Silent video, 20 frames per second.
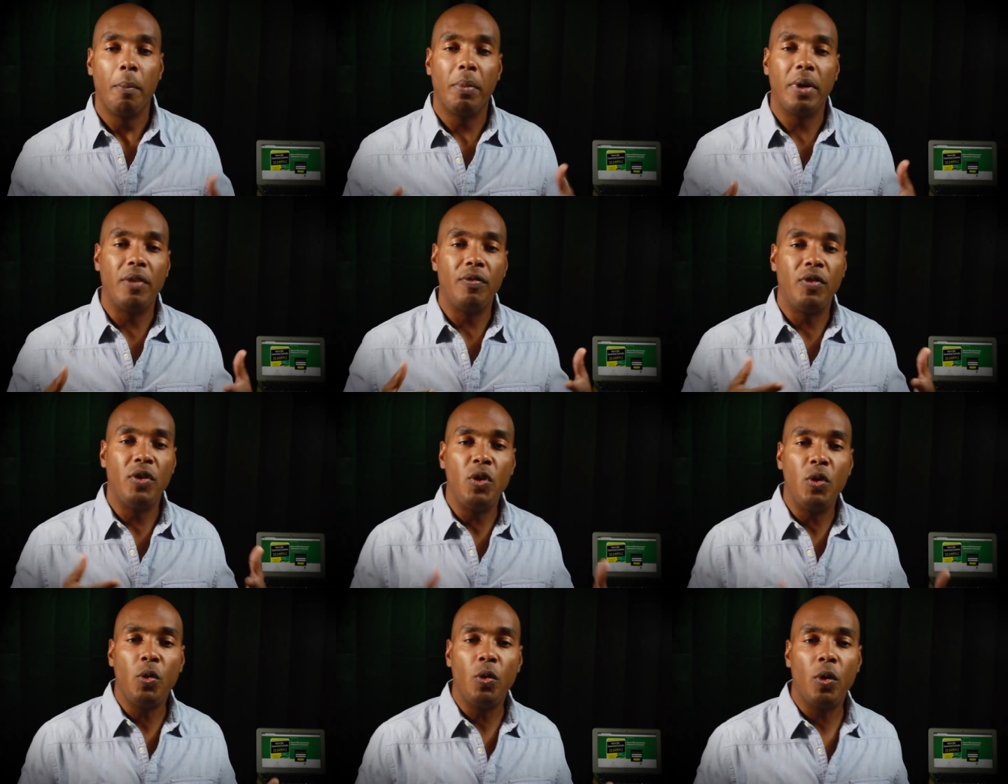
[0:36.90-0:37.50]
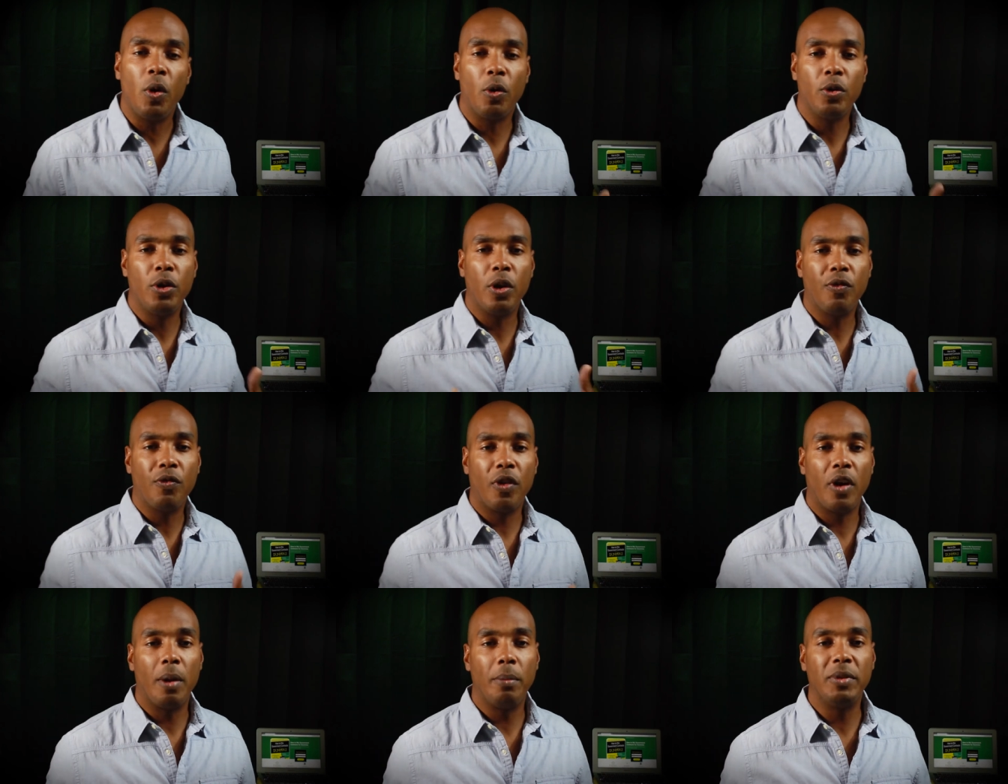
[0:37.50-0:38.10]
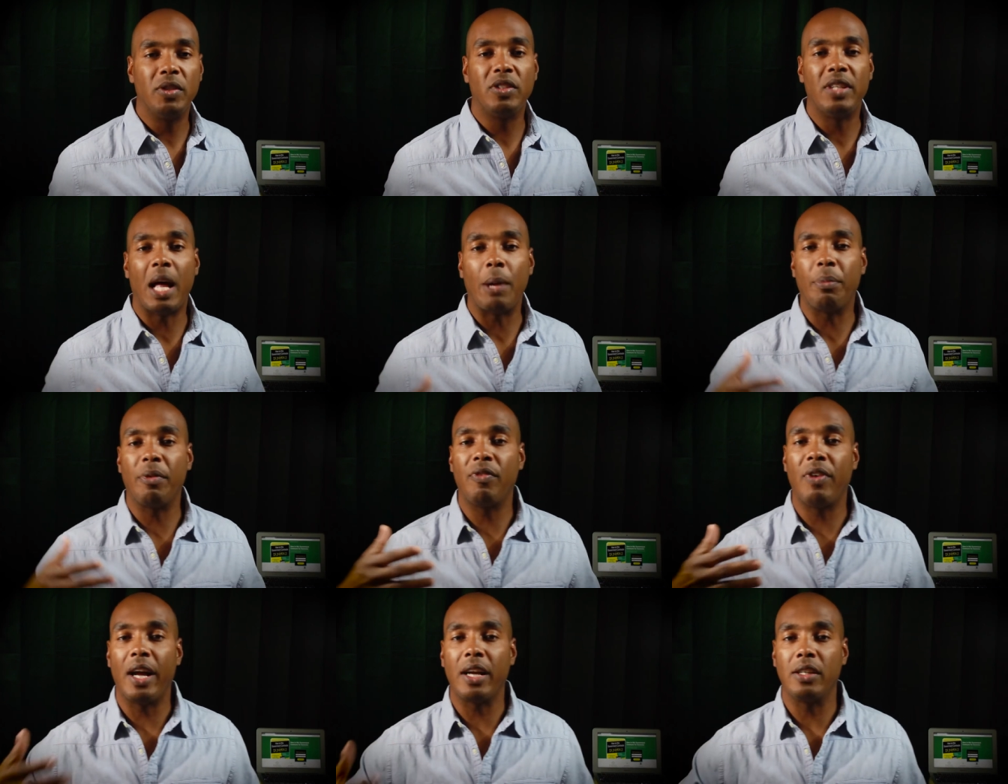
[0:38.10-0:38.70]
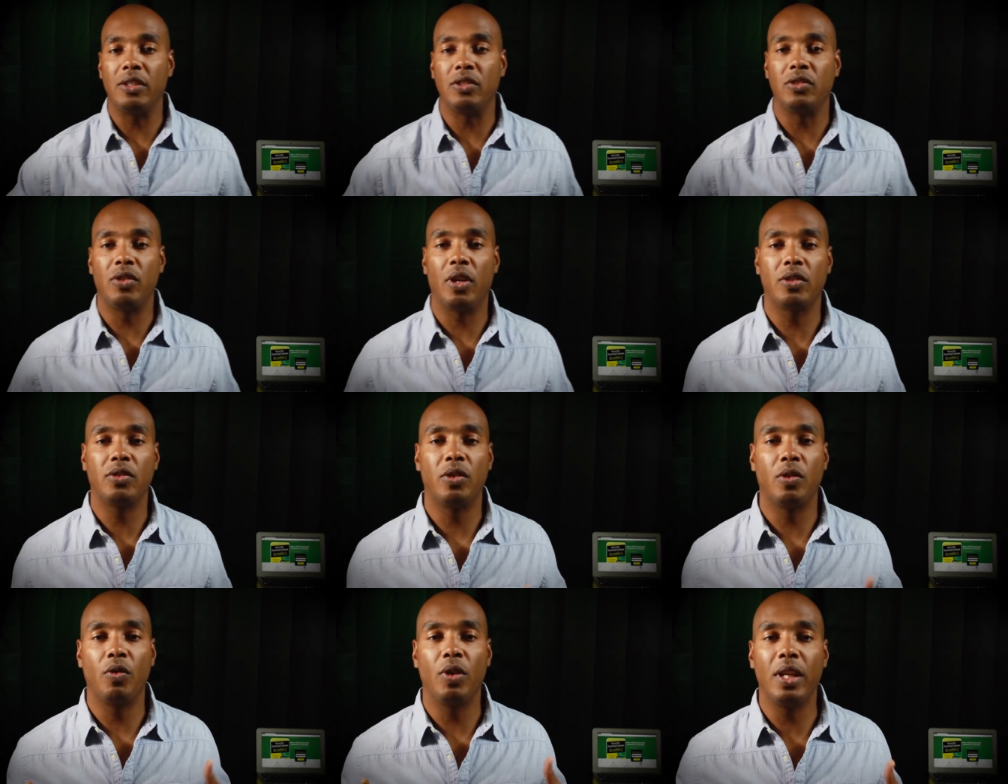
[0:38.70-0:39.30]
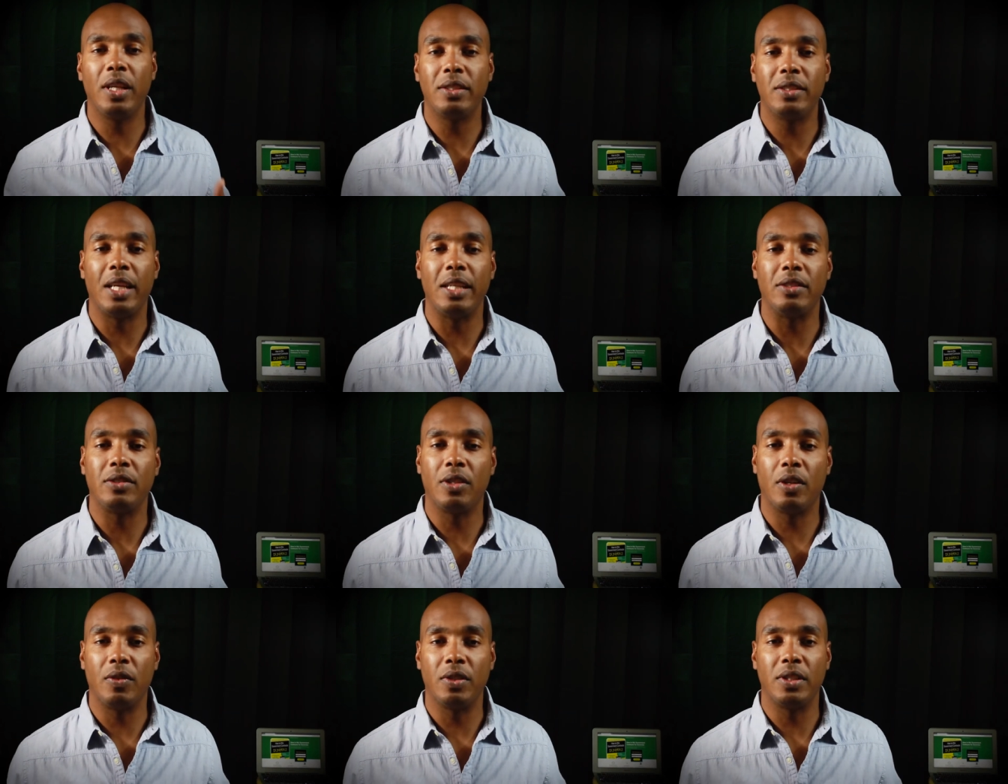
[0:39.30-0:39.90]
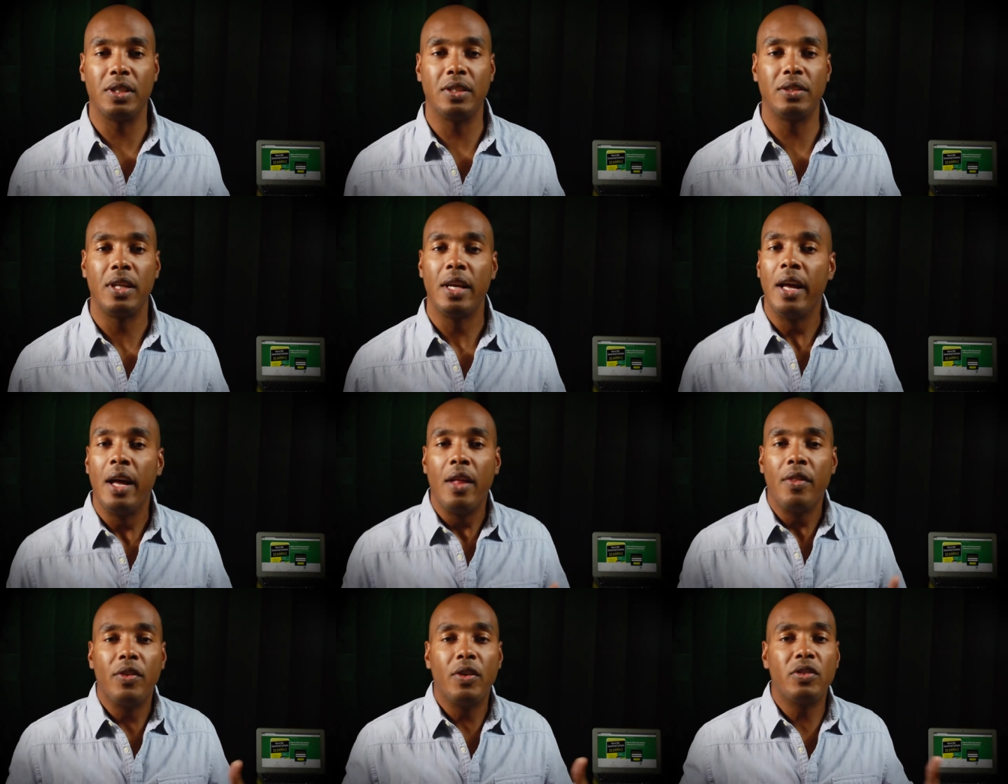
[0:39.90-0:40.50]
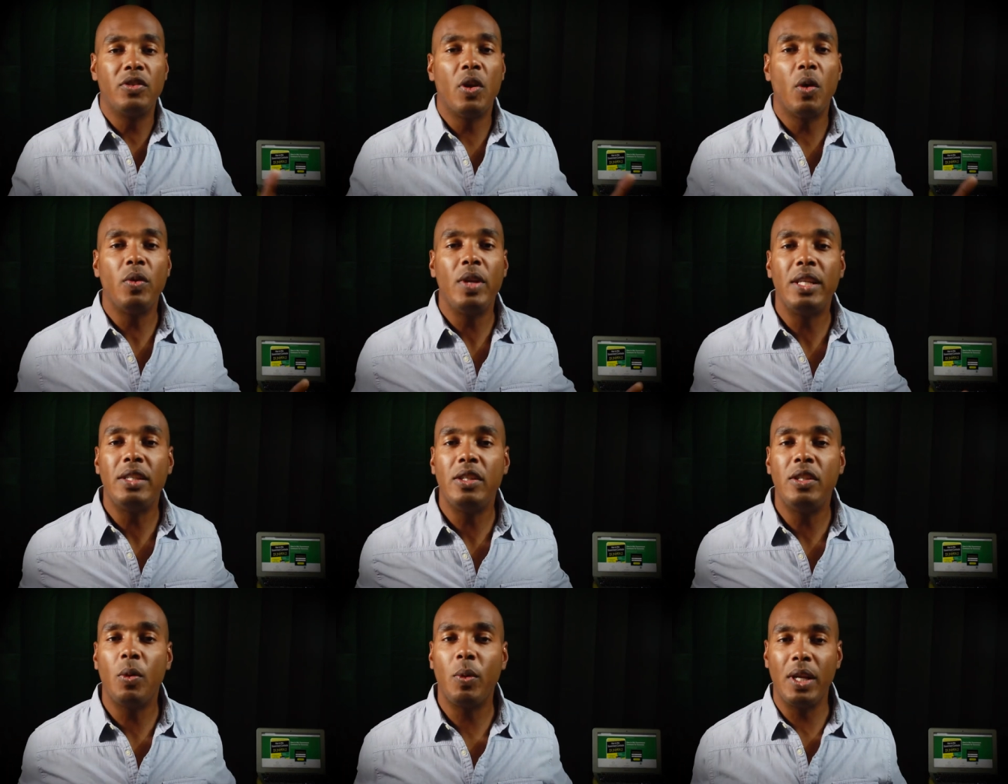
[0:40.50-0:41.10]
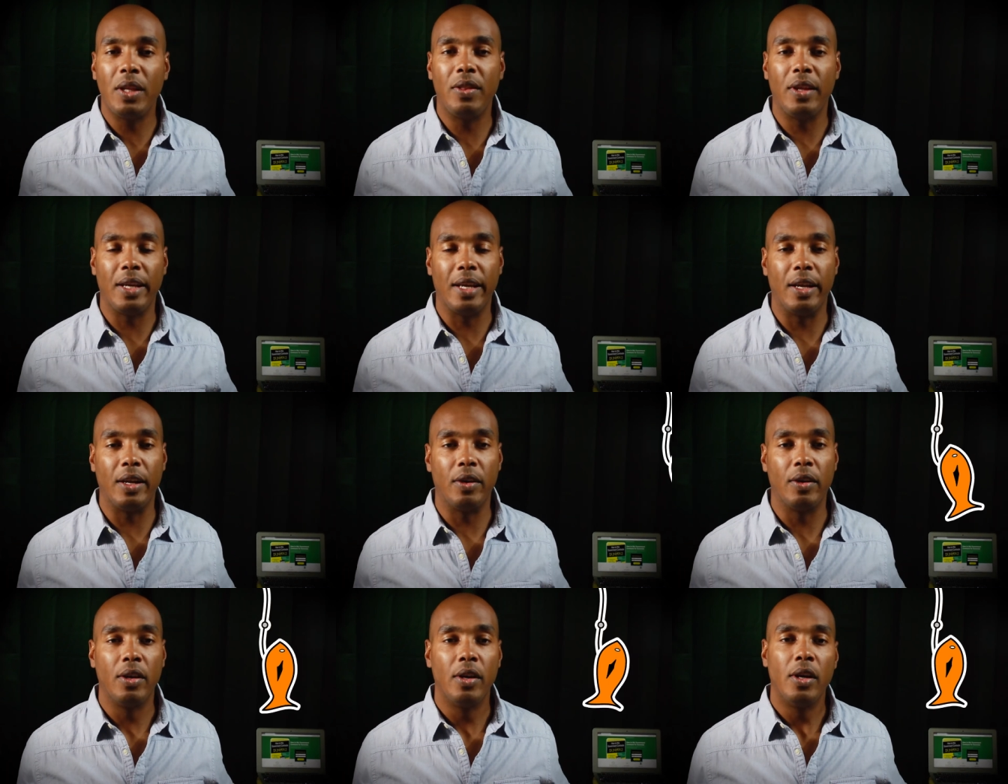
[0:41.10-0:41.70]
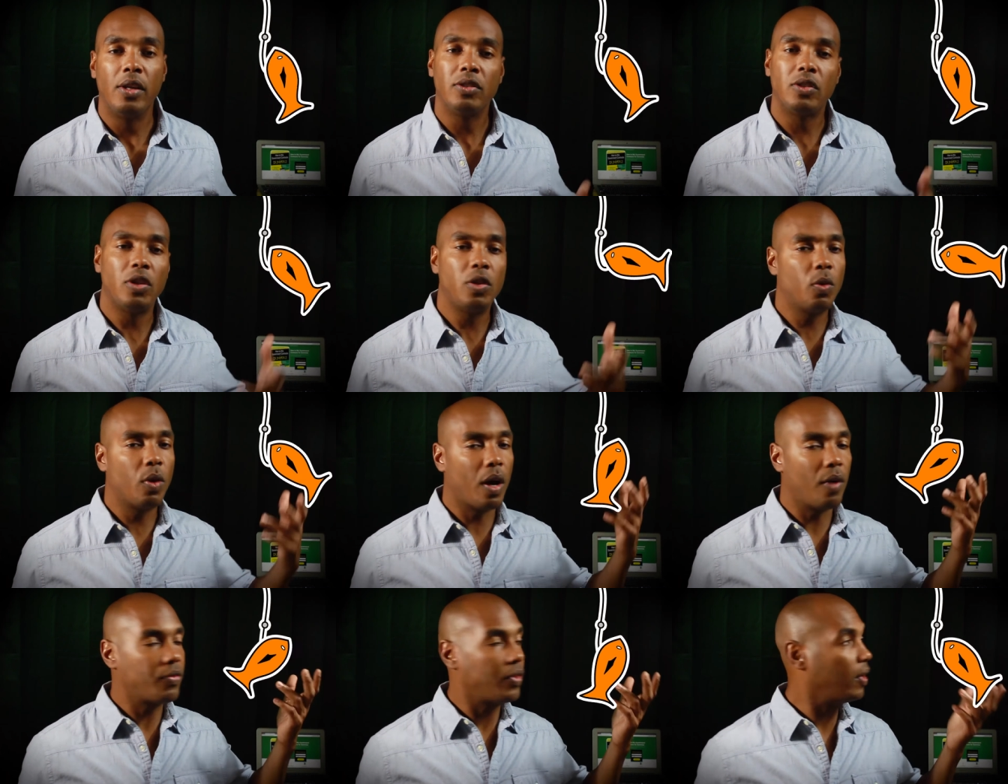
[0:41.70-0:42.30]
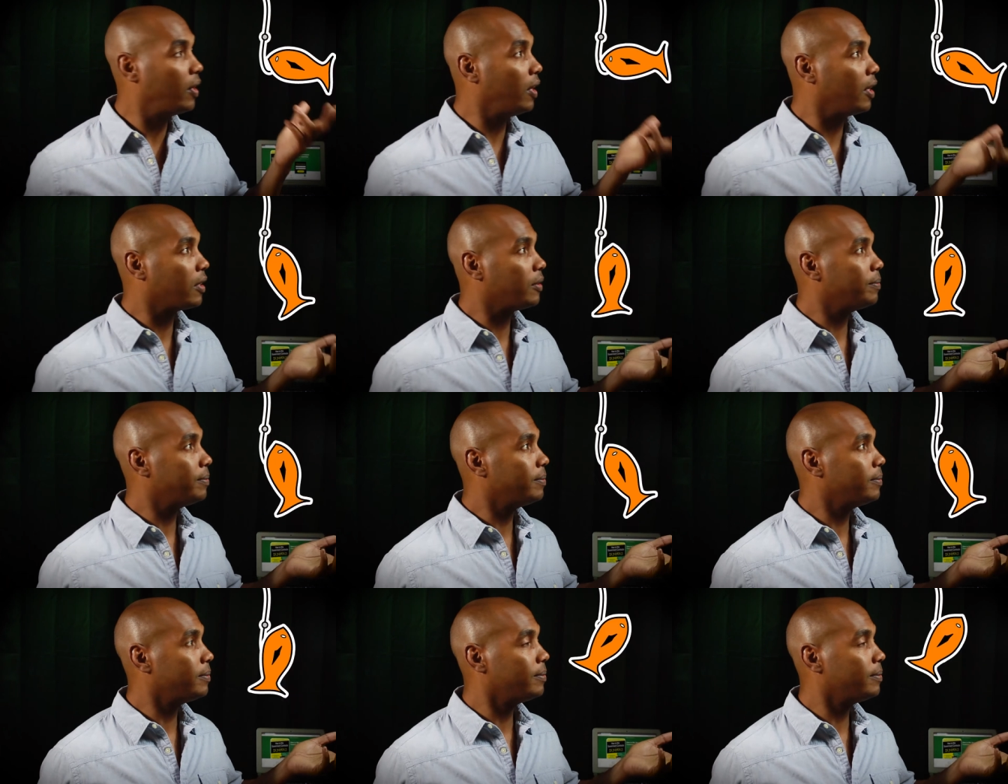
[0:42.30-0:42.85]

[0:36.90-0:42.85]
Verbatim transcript: But if you or your firm does not provide construction or real estate services, there's no need to do anything here. So you're off the hook.